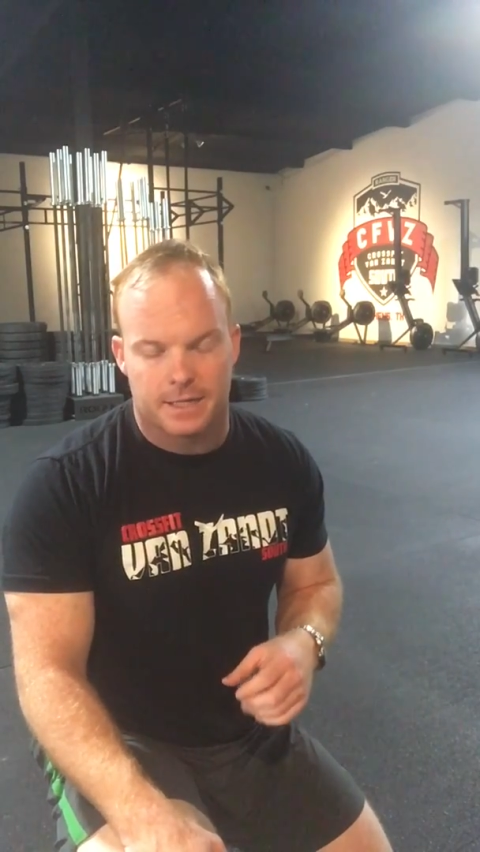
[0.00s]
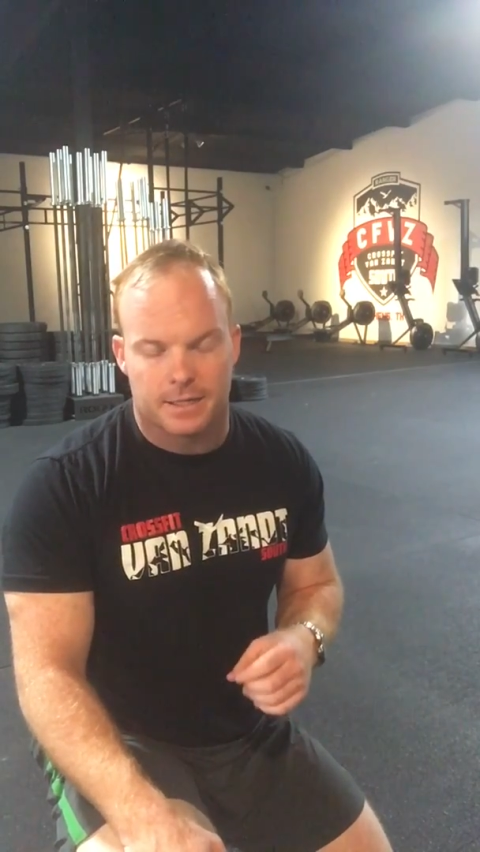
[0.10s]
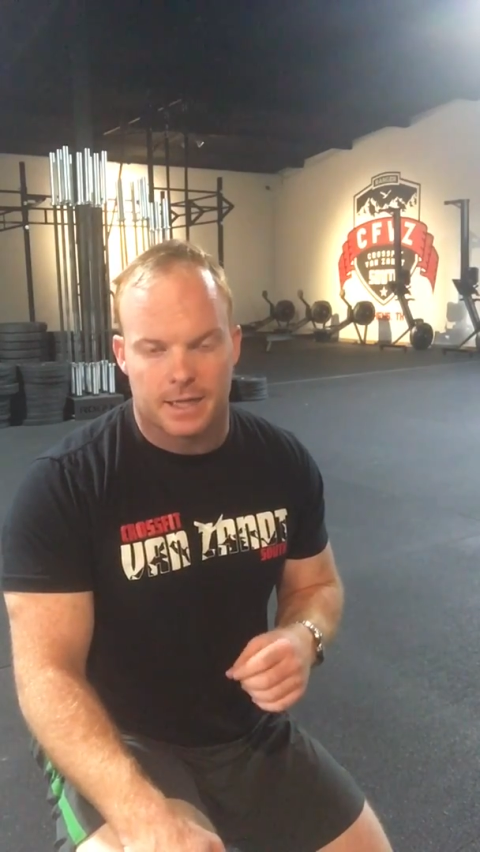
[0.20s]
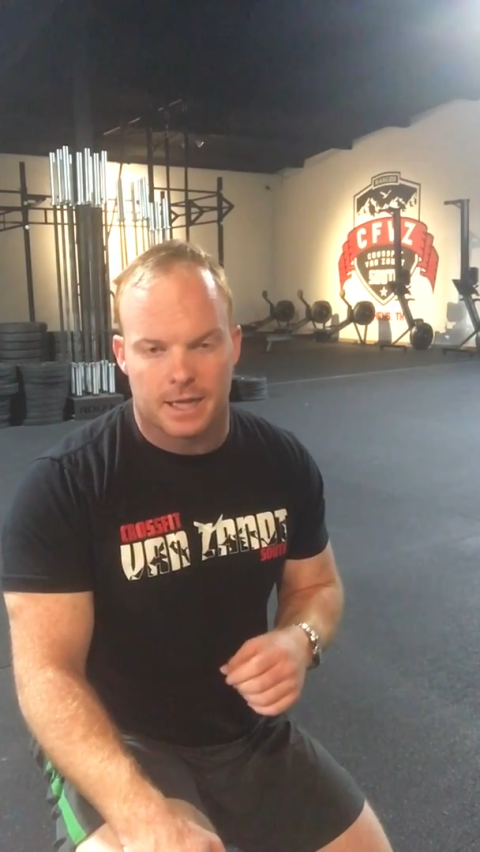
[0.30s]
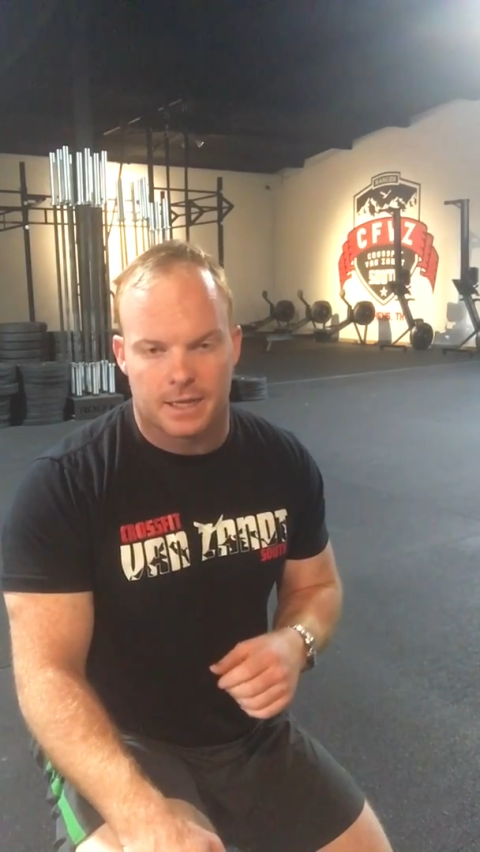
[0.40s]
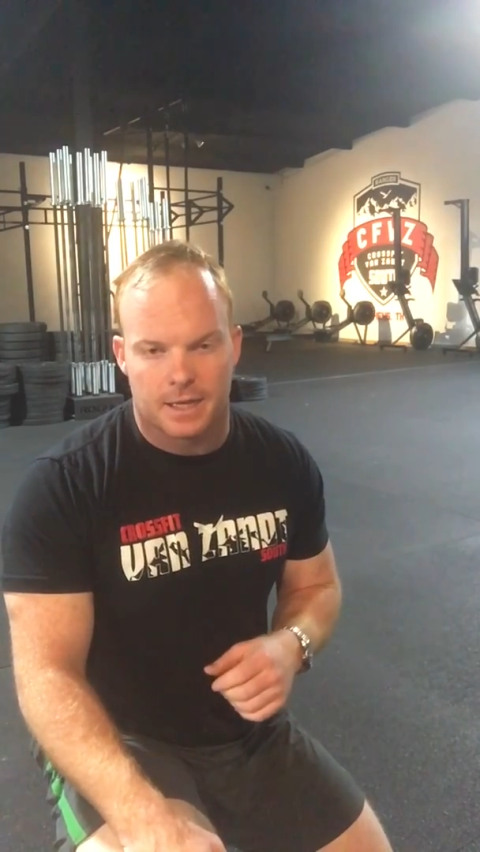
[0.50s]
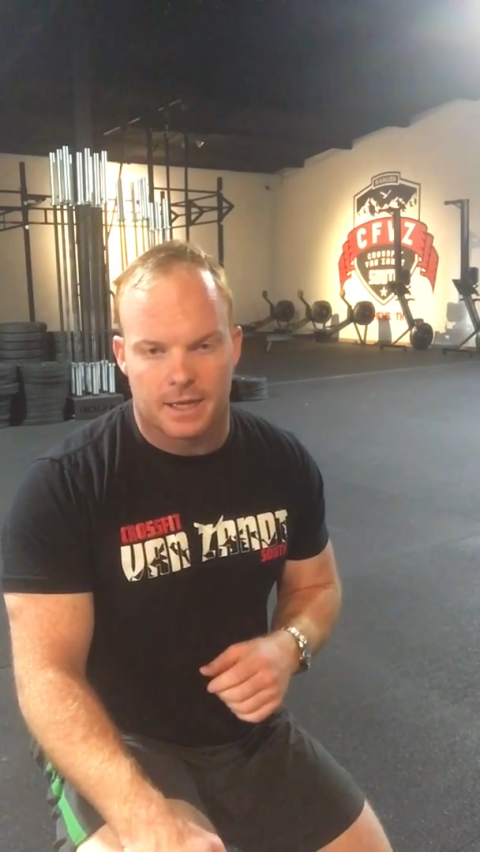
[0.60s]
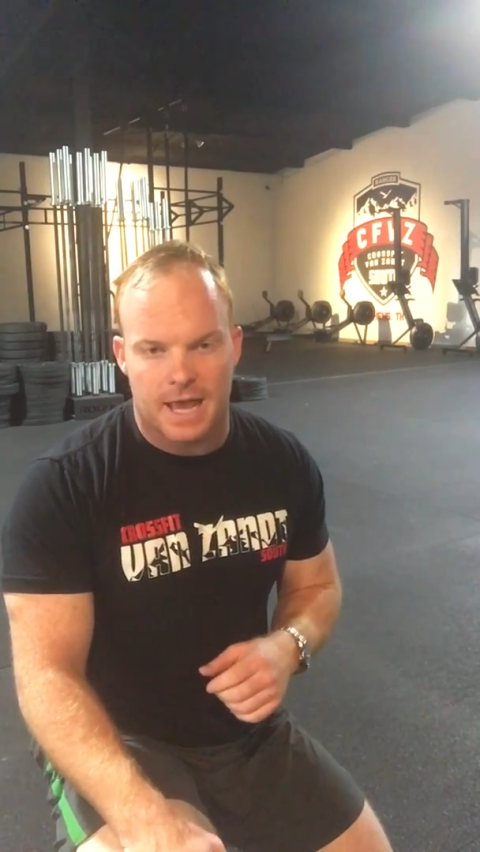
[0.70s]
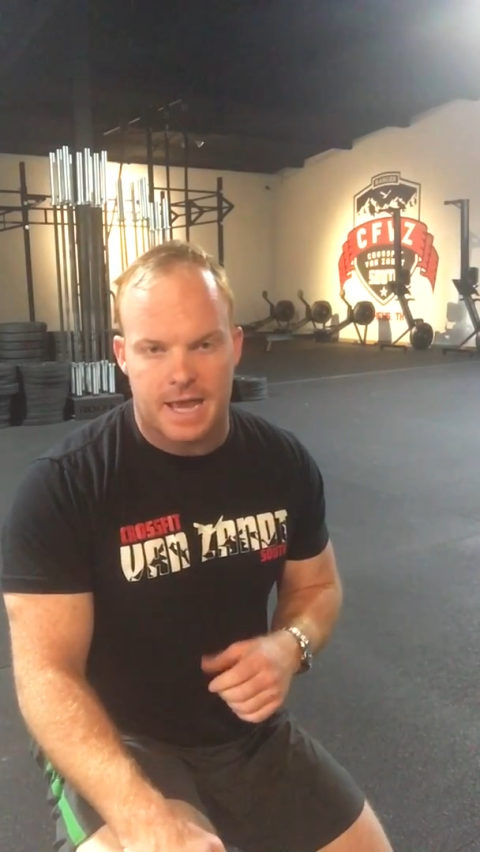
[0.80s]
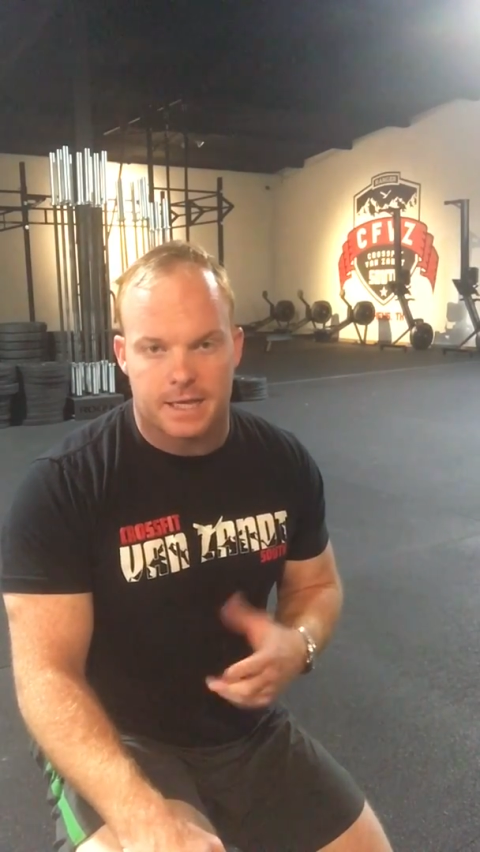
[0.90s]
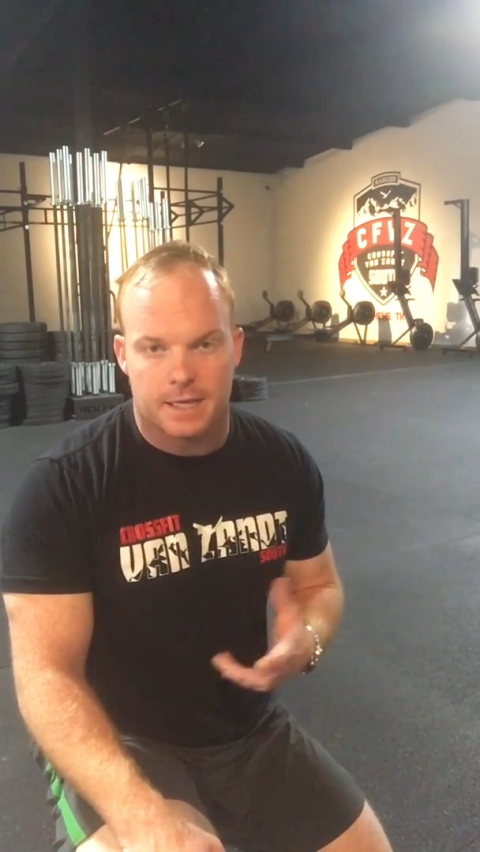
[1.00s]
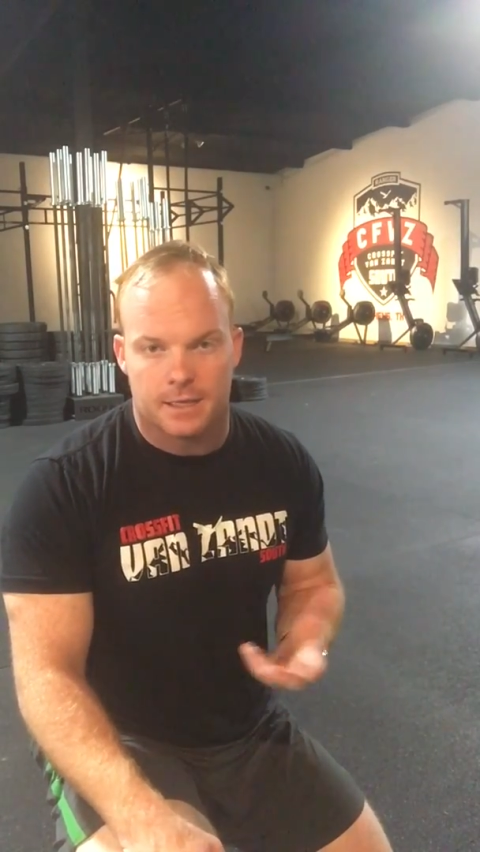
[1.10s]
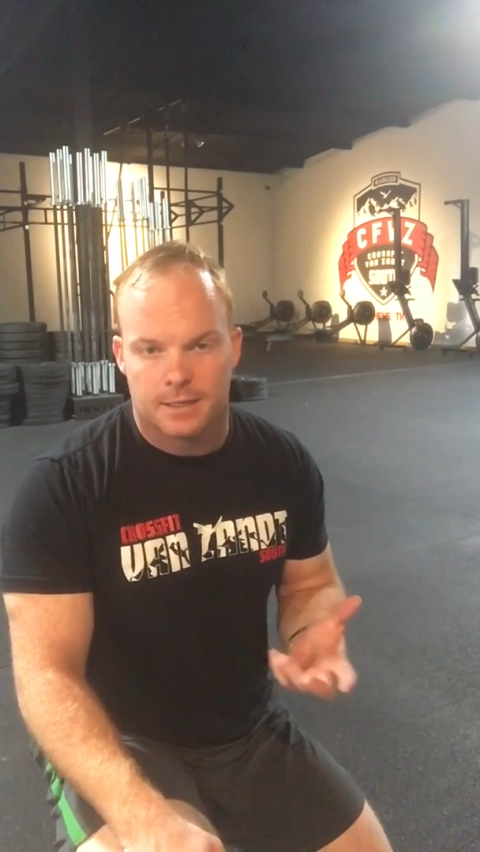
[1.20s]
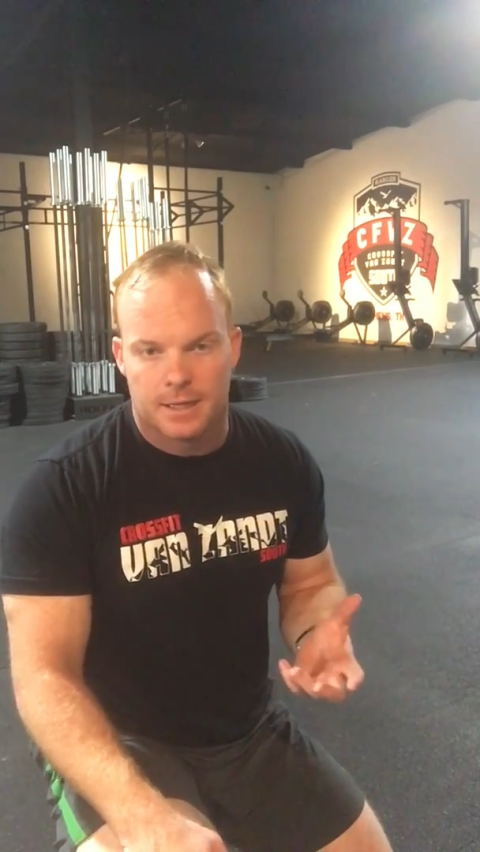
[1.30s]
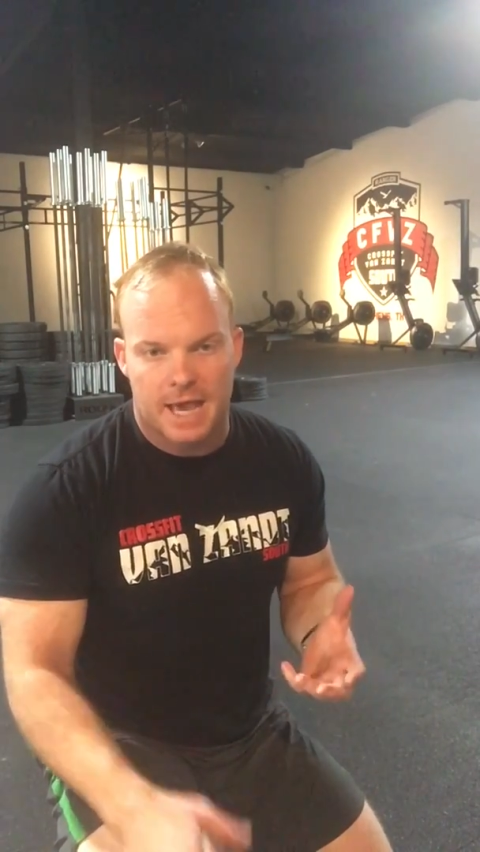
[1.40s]
and
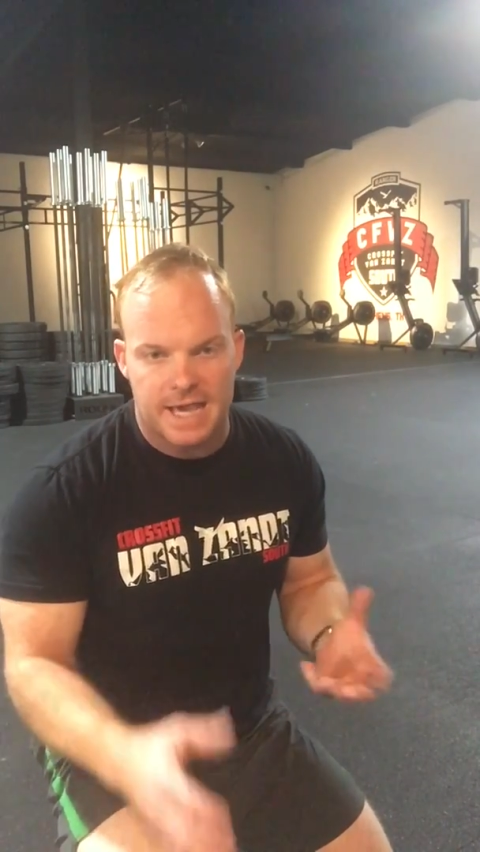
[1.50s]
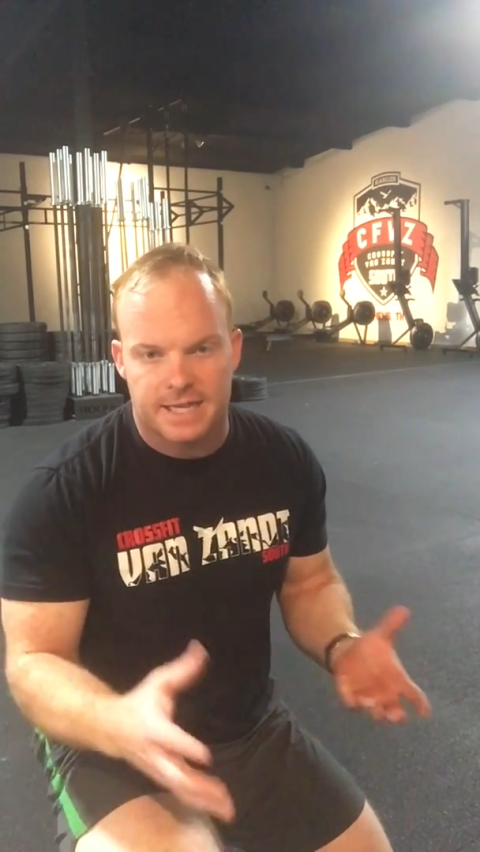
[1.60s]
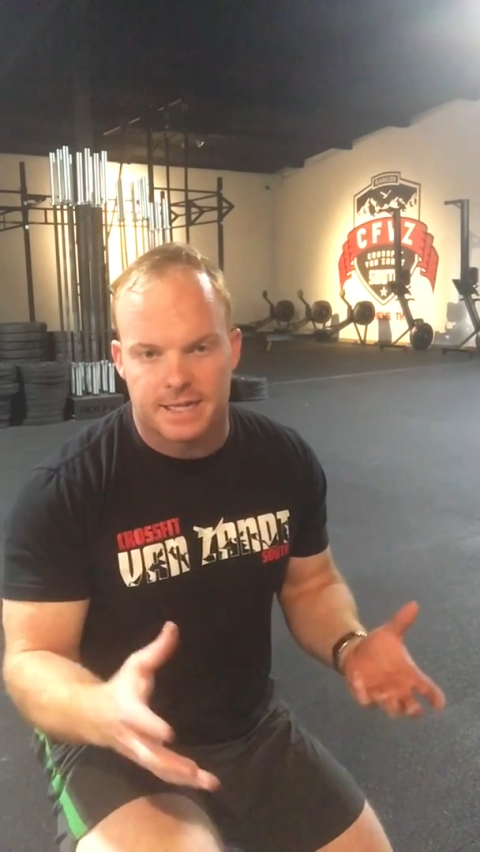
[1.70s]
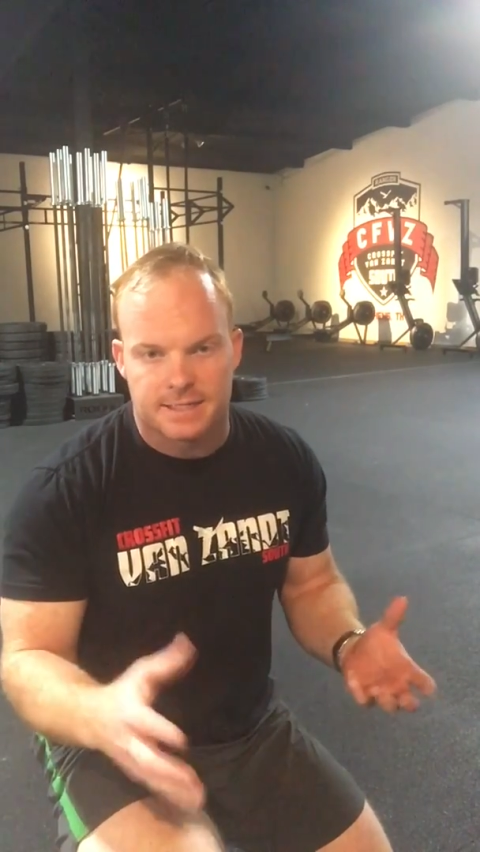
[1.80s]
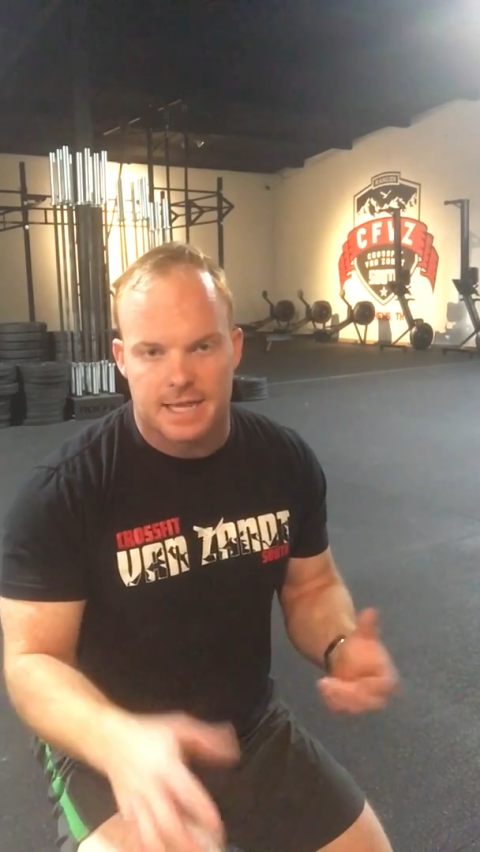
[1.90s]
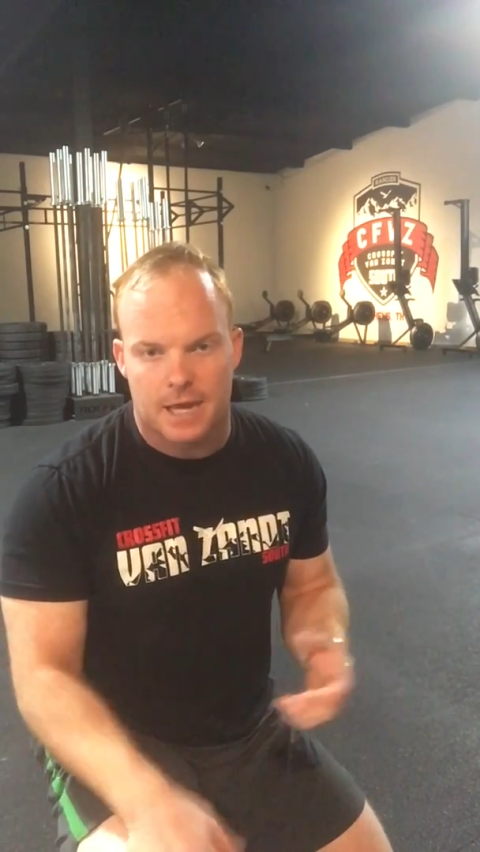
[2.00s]
achiness